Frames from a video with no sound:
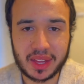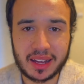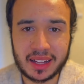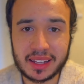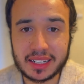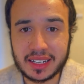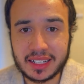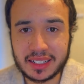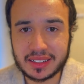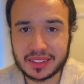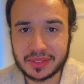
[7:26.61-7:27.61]
and they did
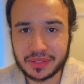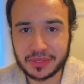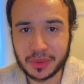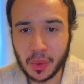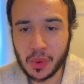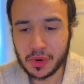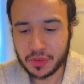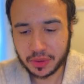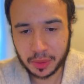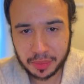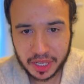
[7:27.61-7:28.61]
it all
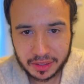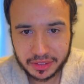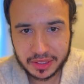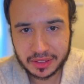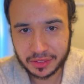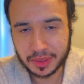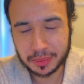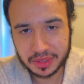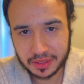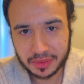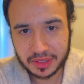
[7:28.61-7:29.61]
for the benefit of
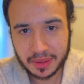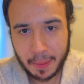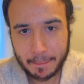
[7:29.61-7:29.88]
themselves.